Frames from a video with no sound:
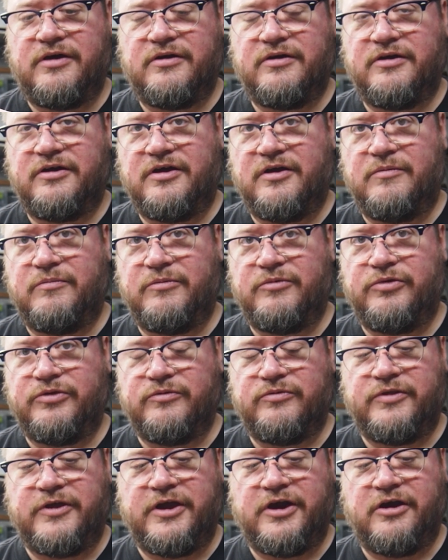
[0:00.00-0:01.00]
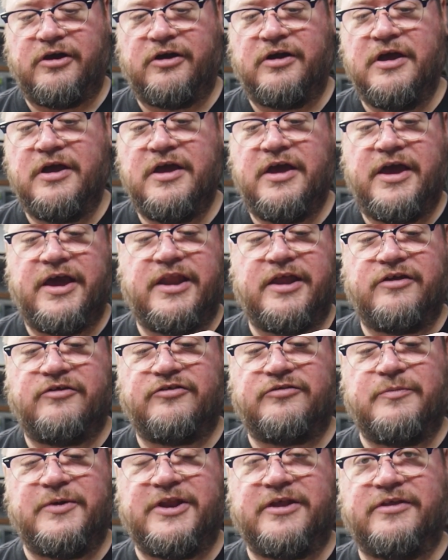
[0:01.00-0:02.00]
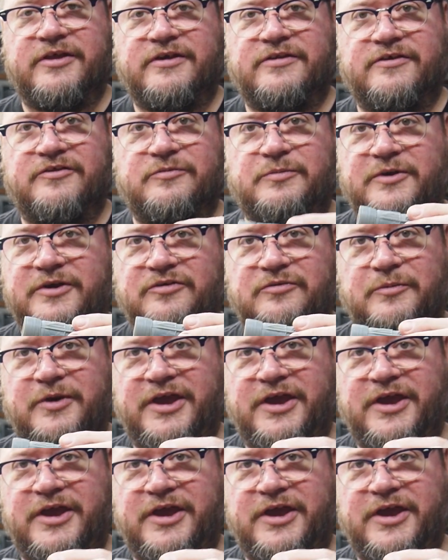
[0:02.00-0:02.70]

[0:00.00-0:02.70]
come through there. And I just made it like this because my